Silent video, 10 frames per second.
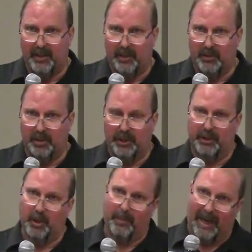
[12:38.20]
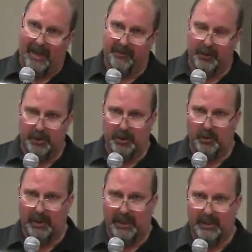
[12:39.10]
So you'd go back for two
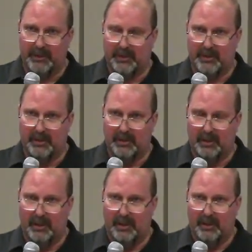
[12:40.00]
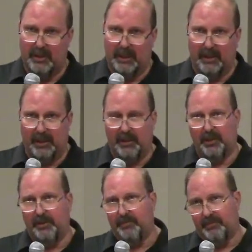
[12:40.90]
weeks, and then
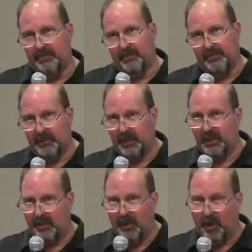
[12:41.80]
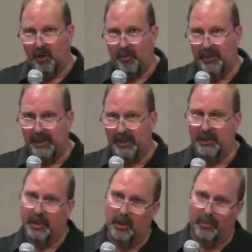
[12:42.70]
you could come home, and then you
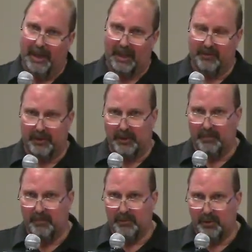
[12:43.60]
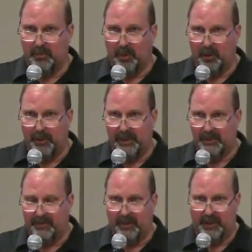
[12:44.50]
could go back for two more weeks
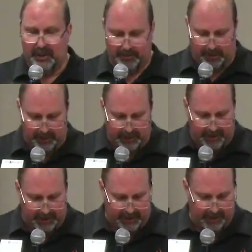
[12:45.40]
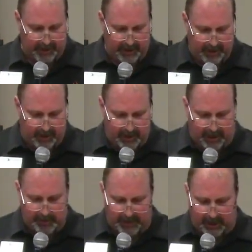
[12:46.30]
to finish up your training. I
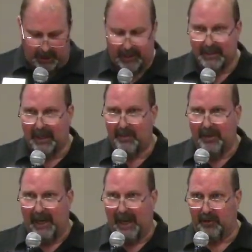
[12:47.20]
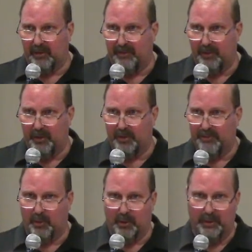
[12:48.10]
spent a lot of time in Akron for those
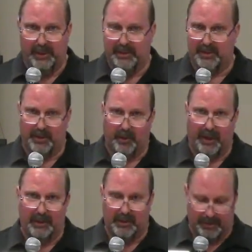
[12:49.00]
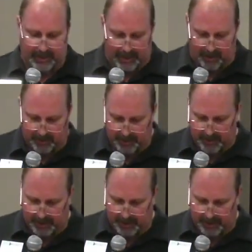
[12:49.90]
four weeks. It's a great little town.